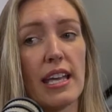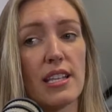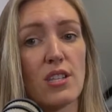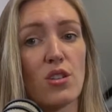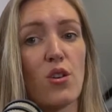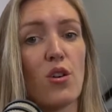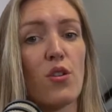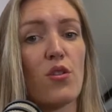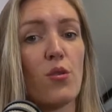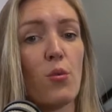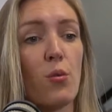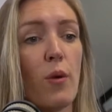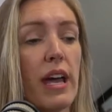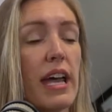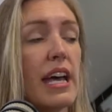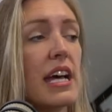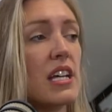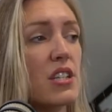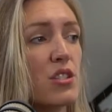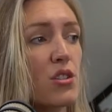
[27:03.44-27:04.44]
it's got the way
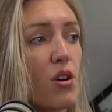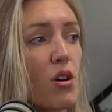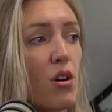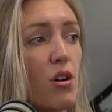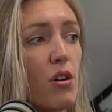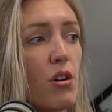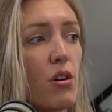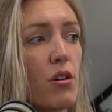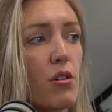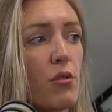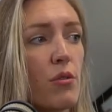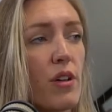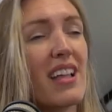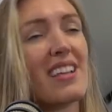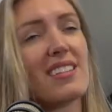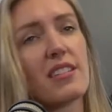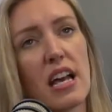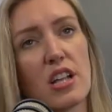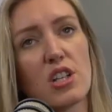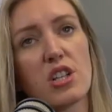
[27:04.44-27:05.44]
it has got
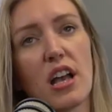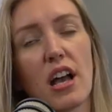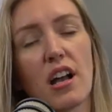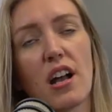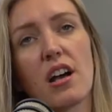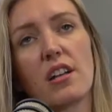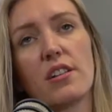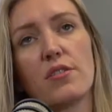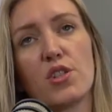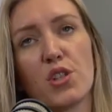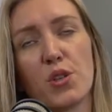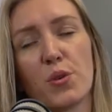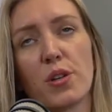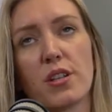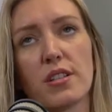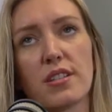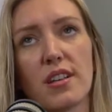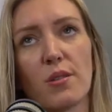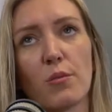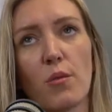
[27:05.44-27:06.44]
but actually i kind of do
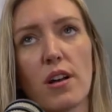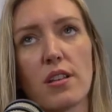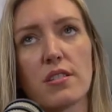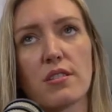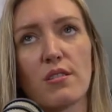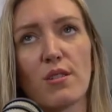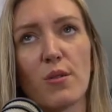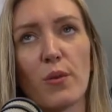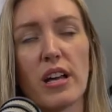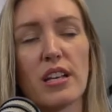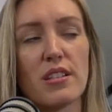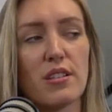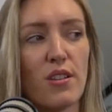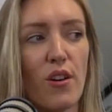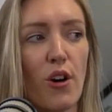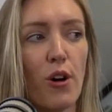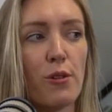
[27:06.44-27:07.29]
understand why it's got i was going to say